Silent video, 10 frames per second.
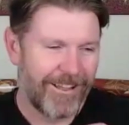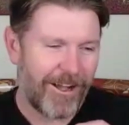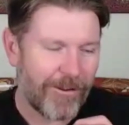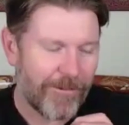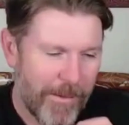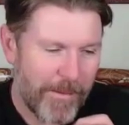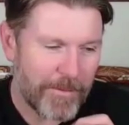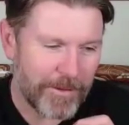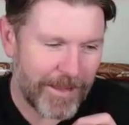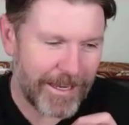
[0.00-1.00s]
I
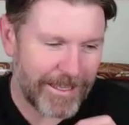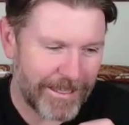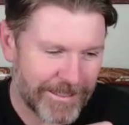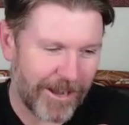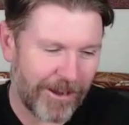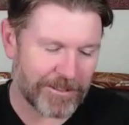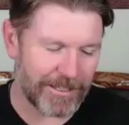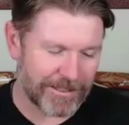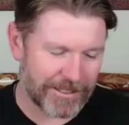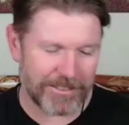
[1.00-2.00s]
remember many years ago,
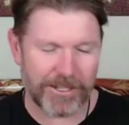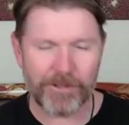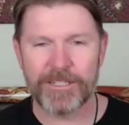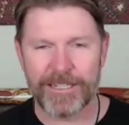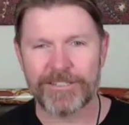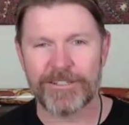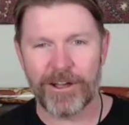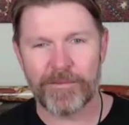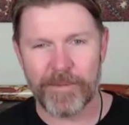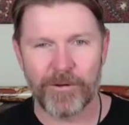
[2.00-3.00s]
I was consulting
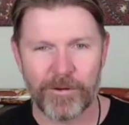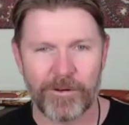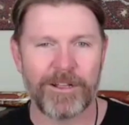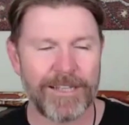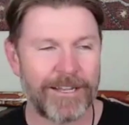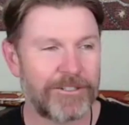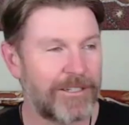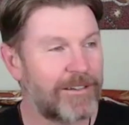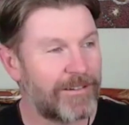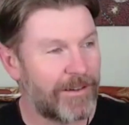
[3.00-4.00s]
inside a big
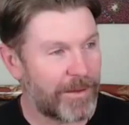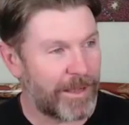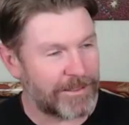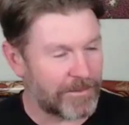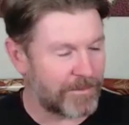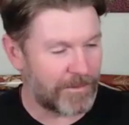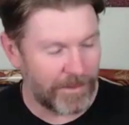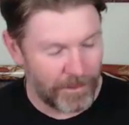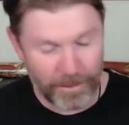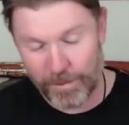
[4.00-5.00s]
organization, and we
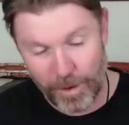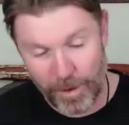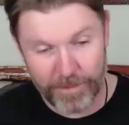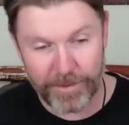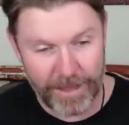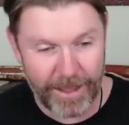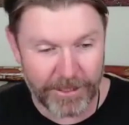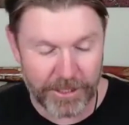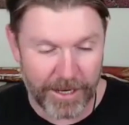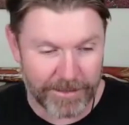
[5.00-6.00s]
were working with the
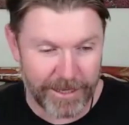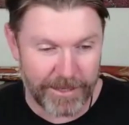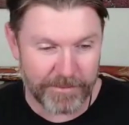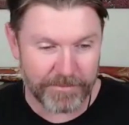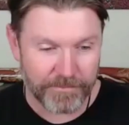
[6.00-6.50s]
HR team,